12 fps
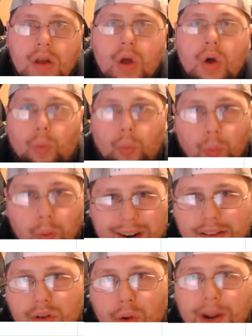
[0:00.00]
What
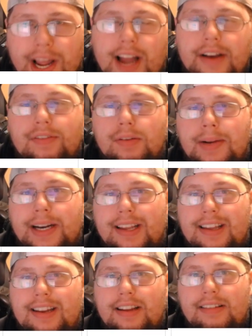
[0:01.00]
is going on, everybody?
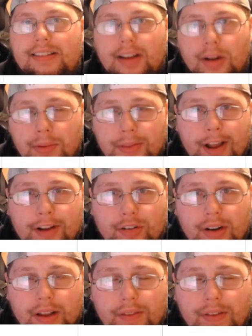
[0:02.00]
It is Dylan with
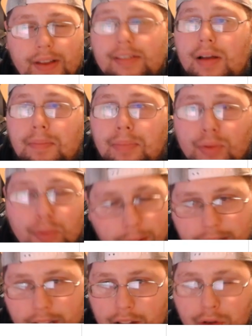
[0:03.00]
DFS,
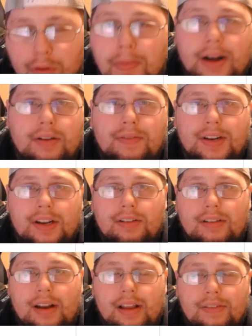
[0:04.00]
bringing you a brand new video.
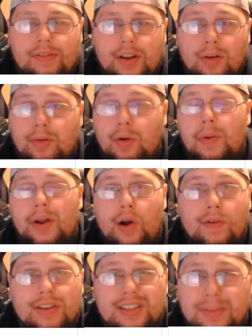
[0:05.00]
Today's video going
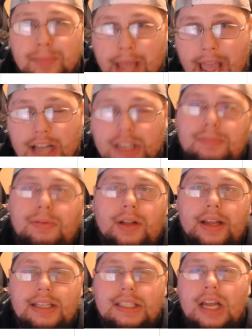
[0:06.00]
over some cash
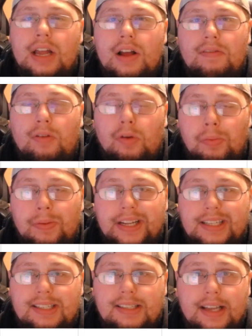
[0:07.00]
plays for week
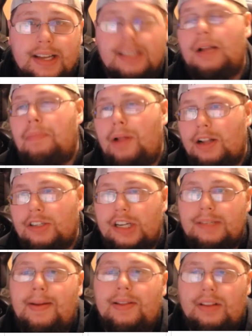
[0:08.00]
6. I apologize
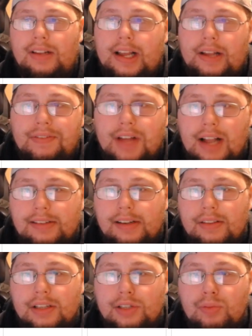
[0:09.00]
about the lack of content
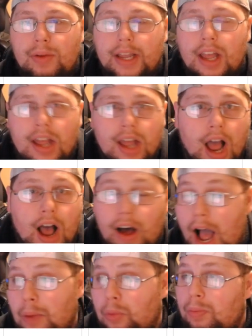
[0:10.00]
this week.
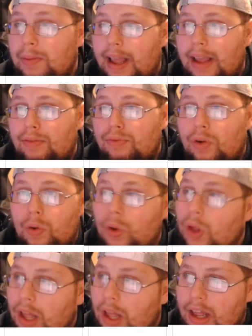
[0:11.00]
I will be a full
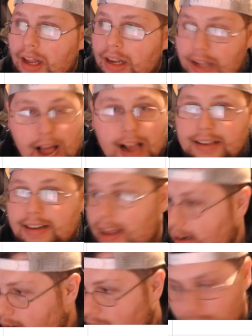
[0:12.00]
content
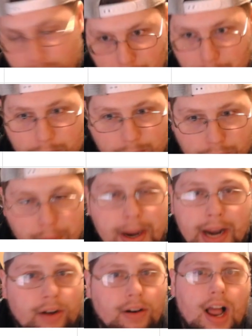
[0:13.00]
from
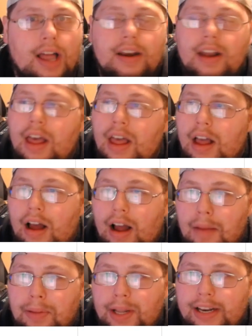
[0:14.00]
here on. I
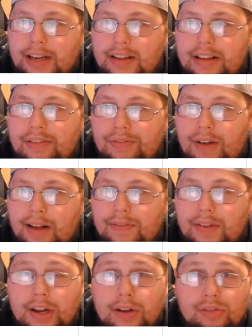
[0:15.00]
plan at least 5
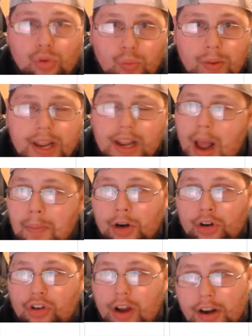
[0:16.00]
videos a week. I'm going to
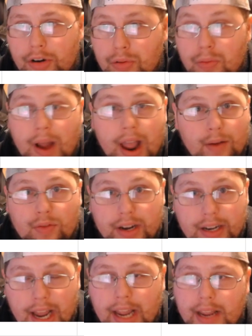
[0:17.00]
try to do every
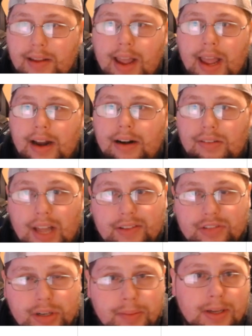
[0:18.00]
day and a live
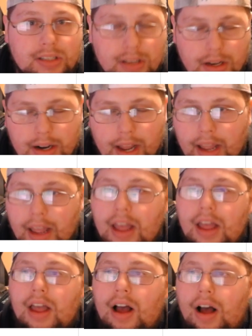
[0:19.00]
stream on Sunday
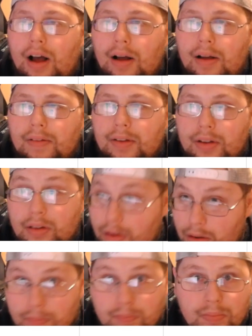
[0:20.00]

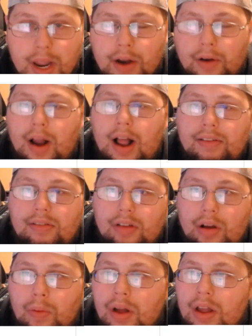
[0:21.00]
here on.
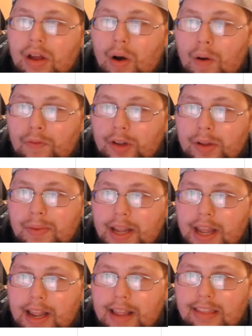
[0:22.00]
So hopefully we can
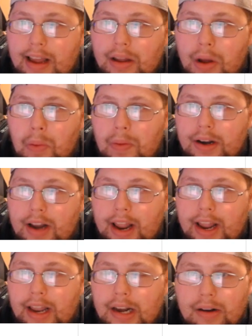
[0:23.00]
get that going
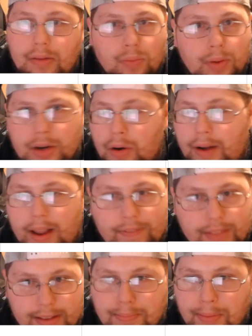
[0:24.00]
and we don't have
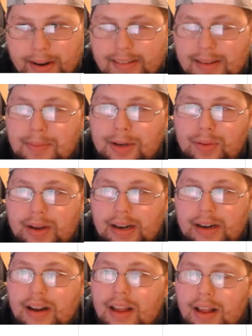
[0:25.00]
these breaks in between
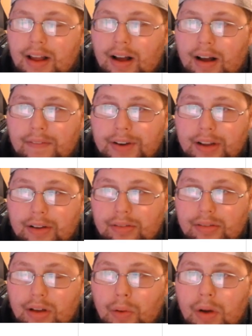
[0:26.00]
videos.
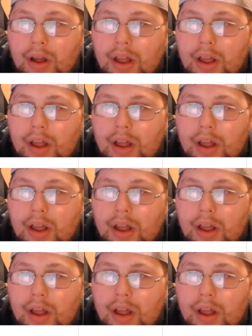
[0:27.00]
So